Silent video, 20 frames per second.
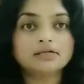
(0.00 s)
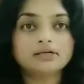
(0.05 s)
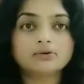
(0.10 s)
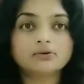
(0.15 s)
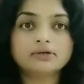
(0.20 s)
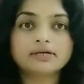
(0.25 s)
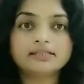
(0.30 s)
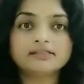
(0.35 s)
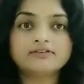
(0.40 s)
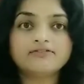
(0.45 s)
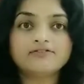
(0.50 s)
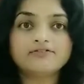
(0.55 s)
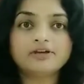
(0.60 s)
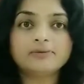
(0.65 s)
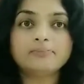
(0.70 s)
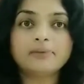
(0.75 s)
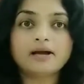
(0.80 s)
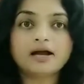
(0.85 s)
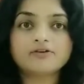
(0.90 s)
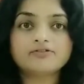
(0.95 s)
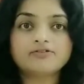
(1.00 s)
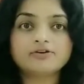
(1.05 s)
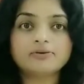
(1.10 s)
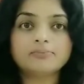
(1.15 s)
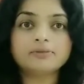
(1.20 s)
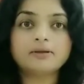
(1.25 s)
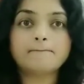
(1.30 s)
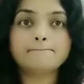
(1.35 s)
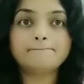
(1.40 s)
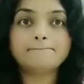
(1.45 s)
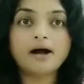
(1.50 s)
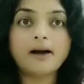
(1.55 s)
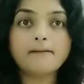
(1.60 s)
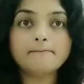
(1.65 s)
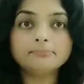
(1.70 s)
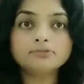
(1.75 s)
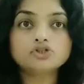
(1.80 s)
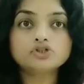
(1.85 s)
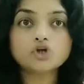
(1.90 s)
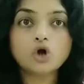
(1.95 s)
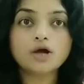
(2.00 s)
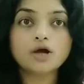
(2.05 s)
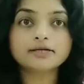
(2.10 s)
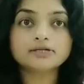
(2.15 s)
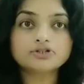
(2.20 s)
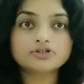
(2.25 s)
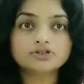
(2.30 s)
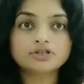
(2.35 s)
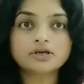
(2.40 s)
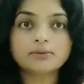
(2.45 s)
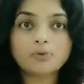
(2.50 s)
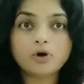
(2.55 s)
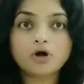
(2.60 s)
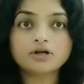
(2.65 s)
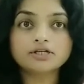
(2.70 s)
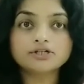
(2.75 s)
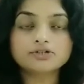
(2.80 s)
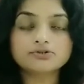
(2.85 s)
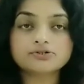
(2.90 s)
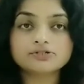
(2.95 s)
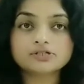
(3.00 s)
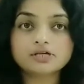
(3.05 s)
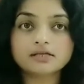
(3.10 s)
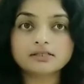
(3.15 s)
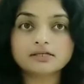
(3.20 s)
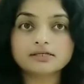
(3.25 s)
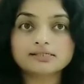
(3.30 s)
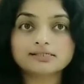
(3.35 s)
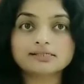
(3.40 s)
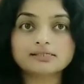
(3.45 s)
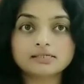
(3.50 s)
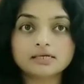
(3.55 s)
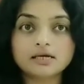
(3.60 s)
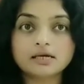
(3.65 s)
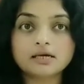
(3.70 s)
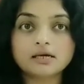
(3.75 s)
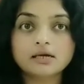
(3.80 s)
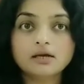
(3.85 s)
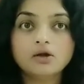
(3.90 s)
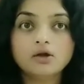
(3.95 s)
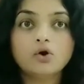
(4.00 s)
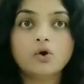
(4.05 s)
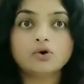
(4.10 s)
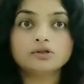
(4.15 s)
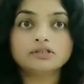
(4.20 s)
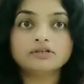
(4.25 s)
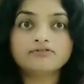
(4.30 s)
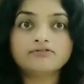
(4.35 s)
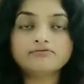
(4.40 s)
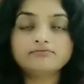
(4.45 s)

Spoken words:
they don't get the feedback from their bum joint to their body to say they're sitting, or